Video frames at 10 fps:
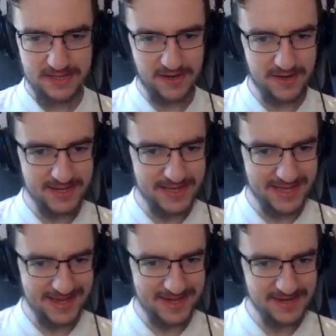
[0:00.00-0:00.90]

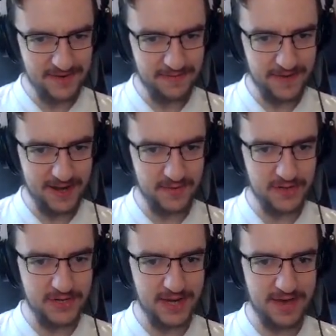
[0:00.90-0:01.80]
Honestly, I do feel like we
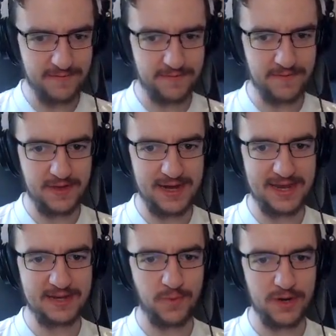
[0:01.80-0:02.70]
should have at
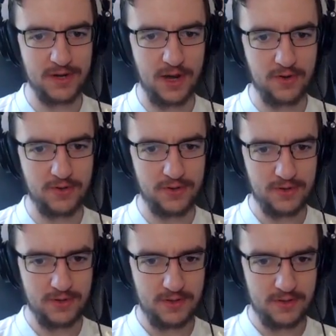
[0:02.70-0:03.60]
least one log.
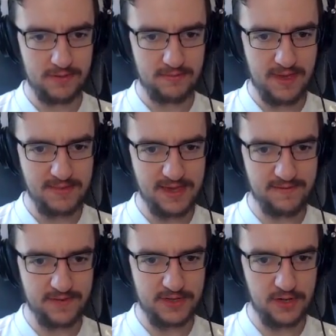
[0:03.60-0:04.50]
Maybe
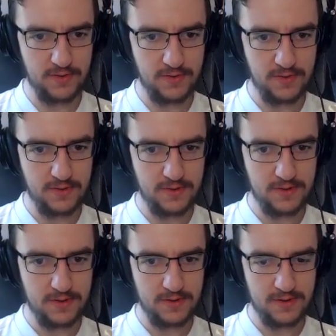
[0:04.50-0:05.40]
even two.
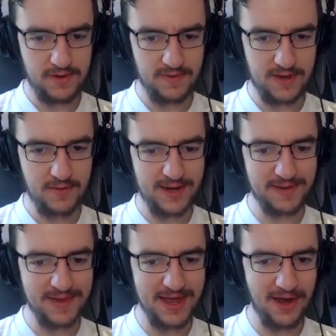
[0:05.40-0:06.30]
There we go. We
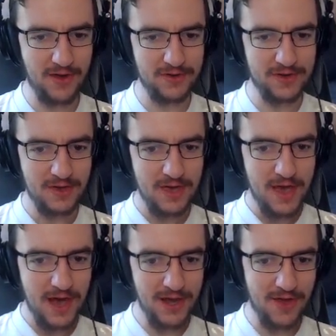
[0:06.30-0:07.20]
could be a log,
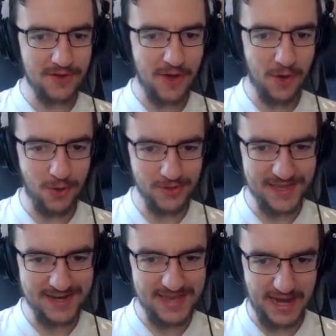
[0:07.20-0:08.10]
a log
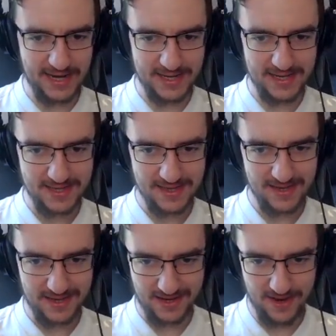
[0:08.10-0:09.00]
holding tank.
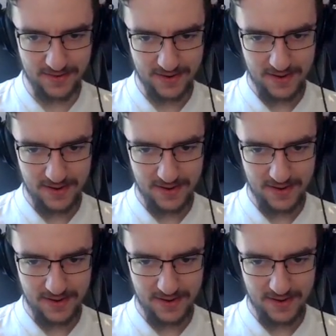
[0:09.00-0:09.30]
There you go.